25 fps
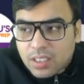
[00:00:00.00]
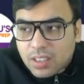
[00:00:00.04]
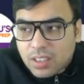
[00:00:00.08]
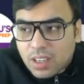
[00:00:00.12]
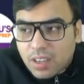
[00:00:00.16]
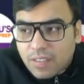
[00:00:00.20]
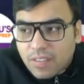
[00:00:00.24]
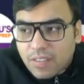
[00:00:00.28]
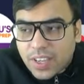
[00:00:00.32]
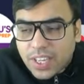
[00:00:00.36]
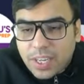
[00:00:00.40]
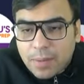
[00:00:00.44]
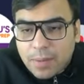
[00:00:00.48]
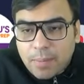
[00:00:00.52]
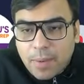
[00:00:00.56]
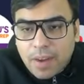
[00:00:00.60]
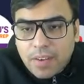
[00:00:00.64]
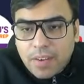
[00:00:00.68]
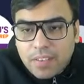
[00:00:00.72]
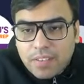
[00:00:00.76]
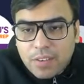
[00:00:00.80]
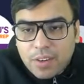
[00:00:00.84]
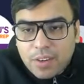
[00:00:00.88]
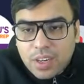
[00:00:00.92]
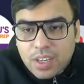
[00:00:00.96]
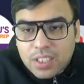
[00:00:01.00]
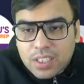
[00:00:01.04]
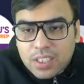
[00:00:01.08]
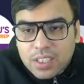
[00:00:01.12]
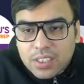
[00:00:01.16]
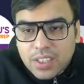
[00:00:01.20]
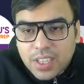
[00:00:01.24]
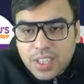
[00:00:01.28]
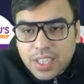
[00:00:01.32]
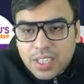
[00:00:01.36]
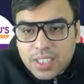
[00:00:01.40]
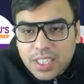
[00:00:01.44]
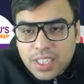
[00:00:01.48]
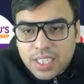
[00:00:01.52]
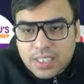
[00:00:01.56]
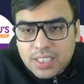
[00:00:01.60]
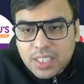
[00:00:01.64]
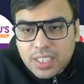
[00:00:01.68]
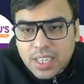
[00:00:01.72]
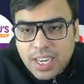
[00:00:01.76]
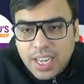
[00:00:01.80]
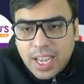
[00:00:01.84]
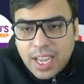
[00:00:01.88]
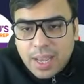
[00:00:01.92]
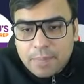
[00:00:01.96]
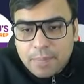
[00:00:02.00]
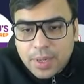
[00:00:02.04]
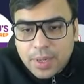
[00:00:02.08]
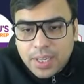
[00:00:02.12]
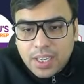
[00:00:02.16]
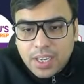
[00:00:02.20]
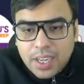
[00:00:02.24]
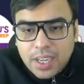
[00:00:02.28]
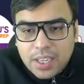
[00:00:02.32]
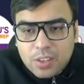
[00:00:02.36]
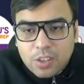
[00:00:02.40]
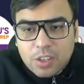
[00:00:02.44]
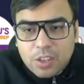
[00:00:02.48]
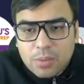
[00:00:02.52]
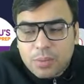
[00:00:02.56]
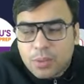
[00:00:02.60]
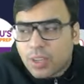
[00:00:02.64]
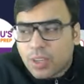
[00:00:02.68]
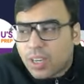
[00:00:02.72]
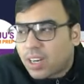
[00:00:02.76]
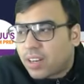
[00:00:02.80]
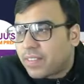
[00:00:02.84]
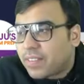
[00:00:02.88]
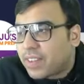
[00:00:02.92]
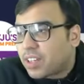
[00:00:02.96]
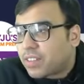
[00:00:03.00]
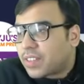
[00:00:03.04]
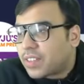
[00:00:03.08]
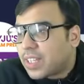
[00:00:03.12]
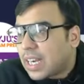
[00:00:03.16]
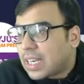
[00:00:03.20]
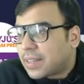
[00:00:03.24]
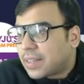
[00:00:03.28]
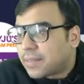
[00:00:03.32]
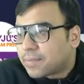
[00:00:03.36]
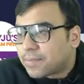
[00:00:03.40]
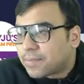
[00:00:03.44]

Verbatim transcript: a very powerful earthquake yesterday happened. I hope you are aware of that.